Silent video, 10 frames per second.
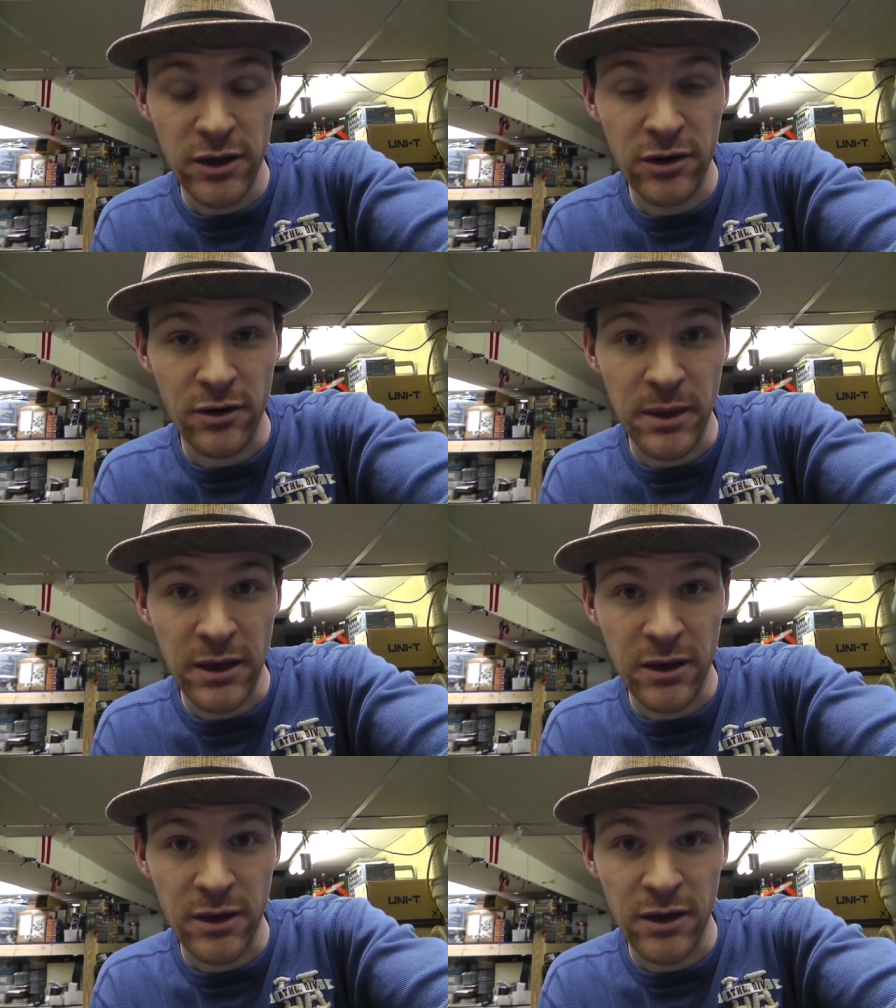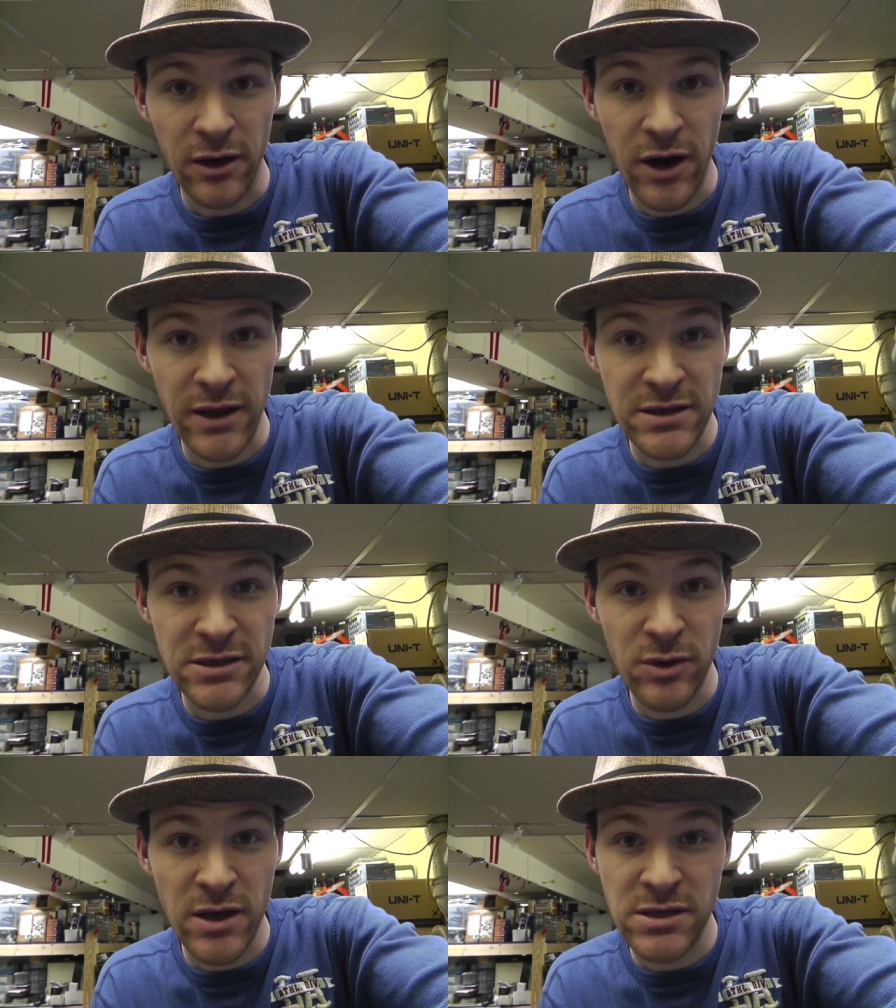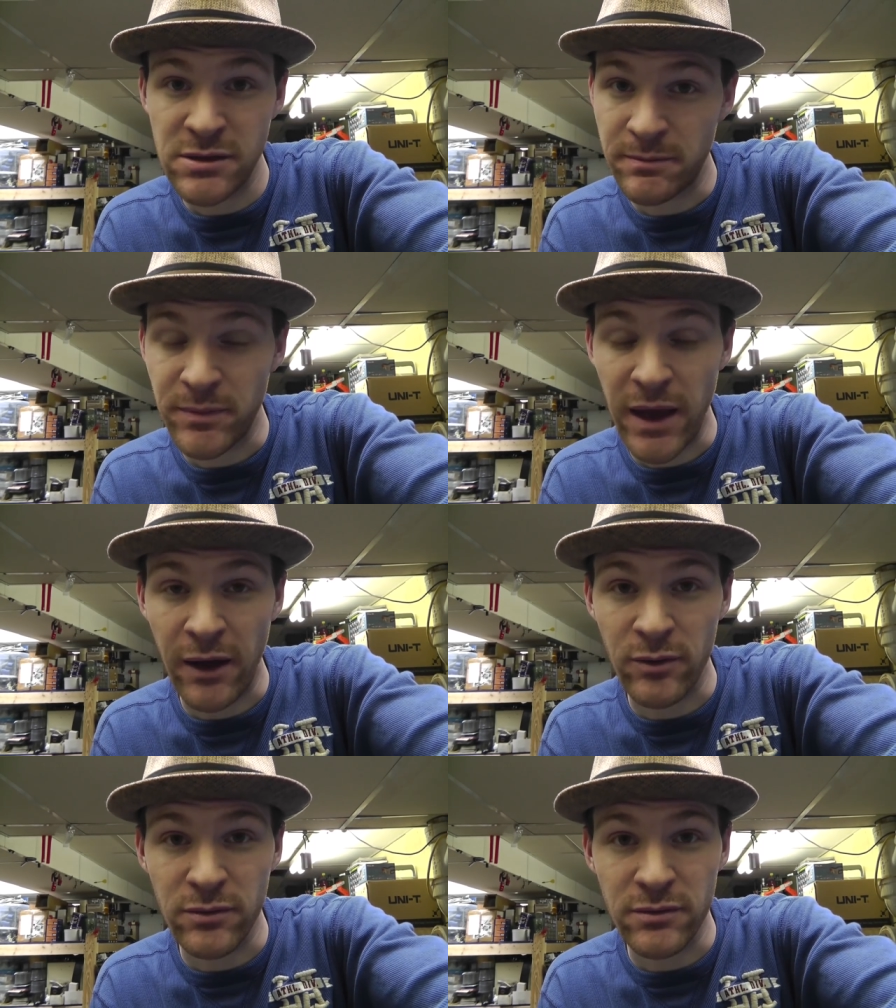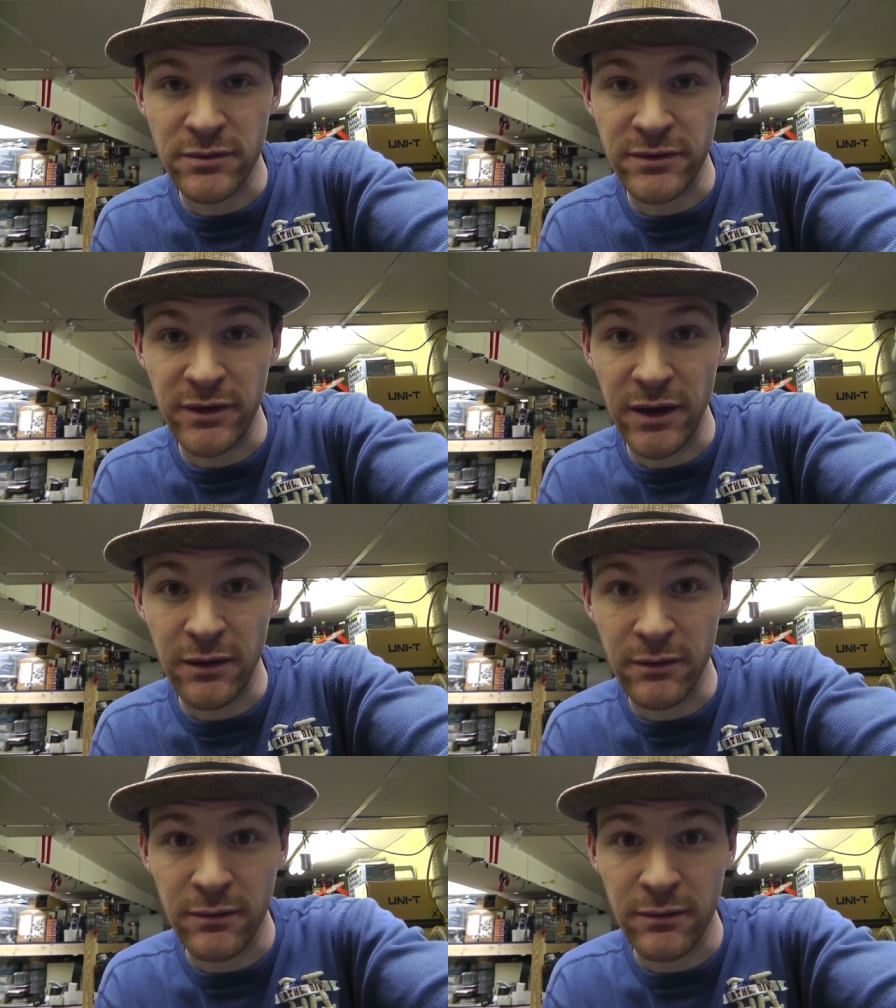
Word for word: You heard me. All right, this is Russ. Out. See ya.